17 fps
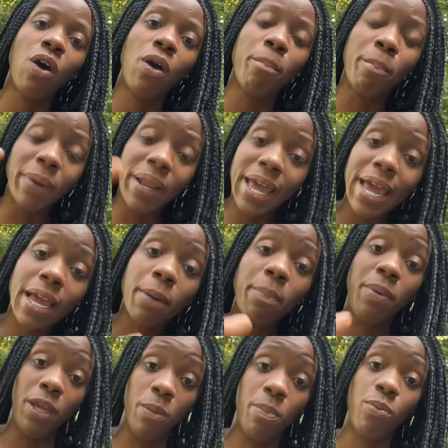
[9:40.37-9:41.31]
black
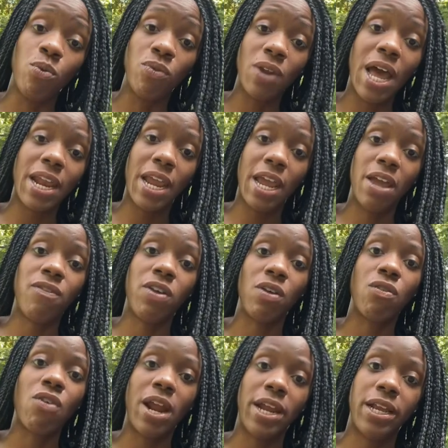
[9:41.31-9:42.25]
people not having
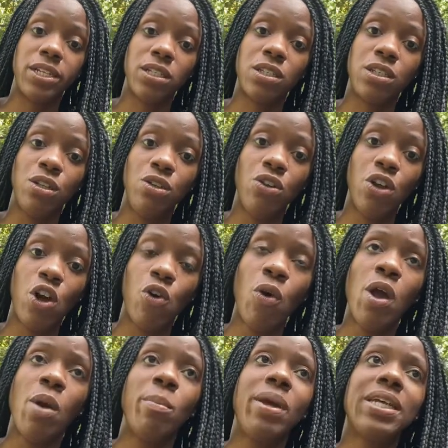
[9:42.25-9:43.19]
rights, you know,
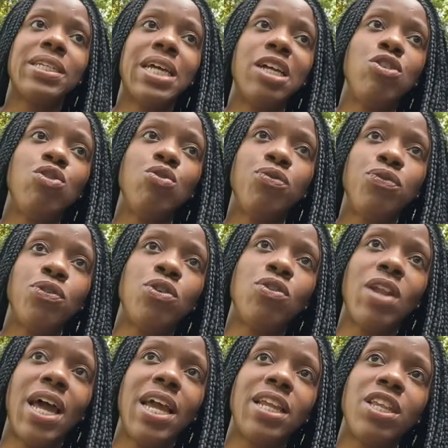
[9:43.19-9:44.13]
because I do feel
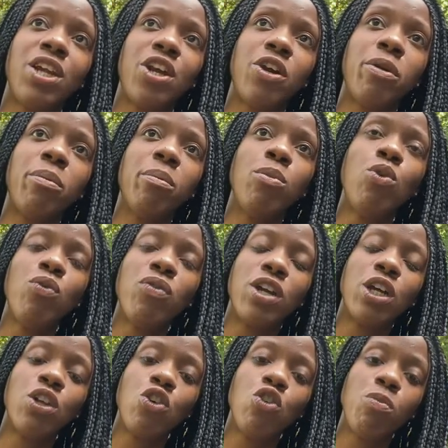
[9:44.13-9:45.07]
like they're moving
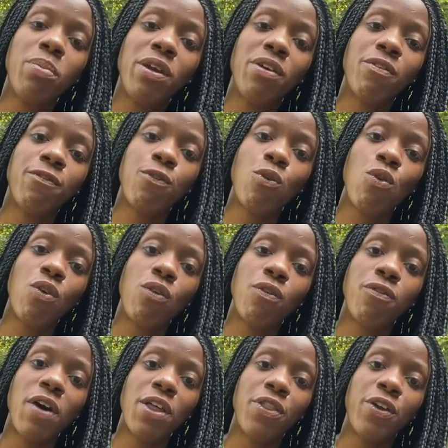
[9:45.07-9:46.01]
a little bit
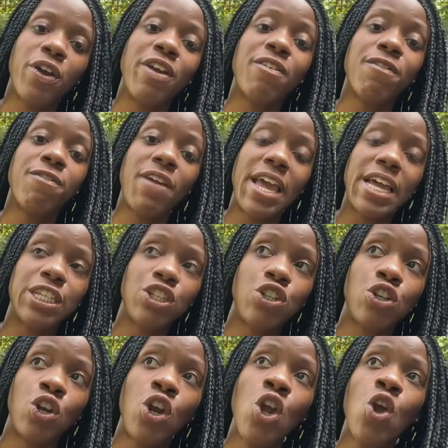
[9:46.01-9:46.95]
further and
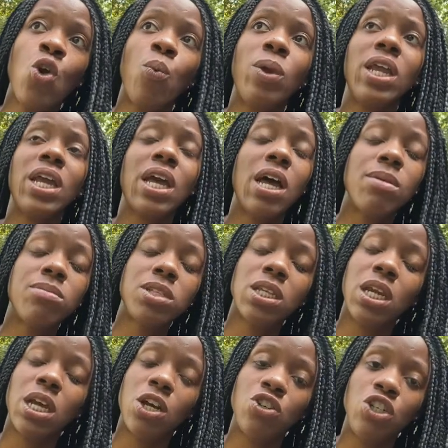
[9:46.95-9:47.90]
faster when it comes to
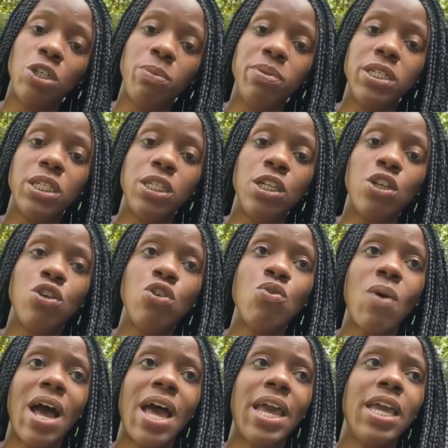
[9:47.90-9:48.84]
the
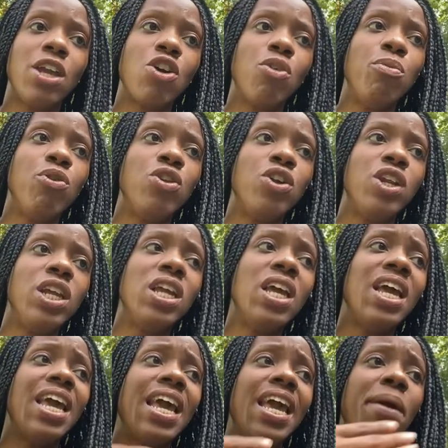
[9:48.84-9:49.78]
LGBTQIA community
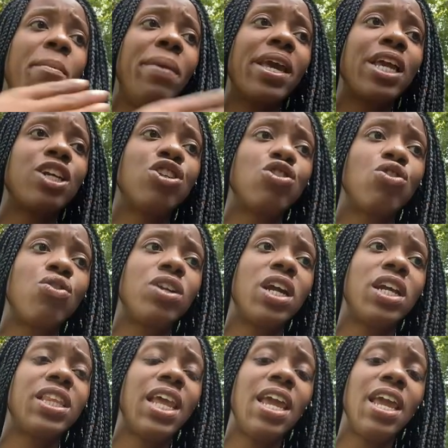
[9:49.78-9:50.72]
and making sure
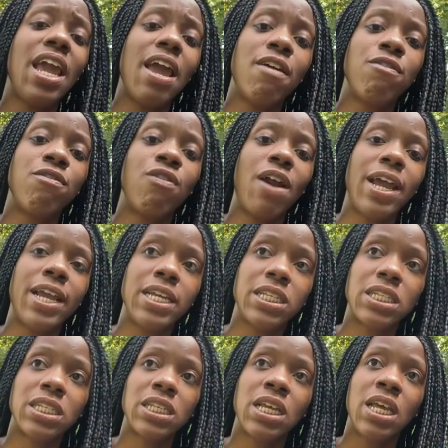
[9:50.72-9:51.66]
that they have
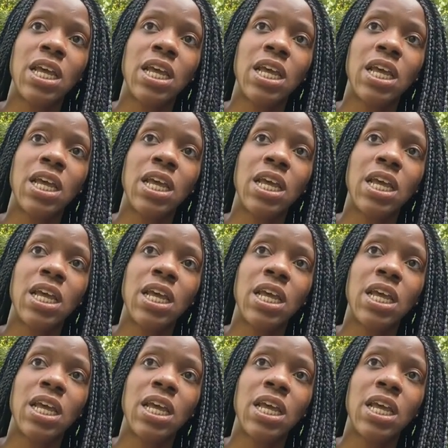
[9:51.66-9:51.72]
rights,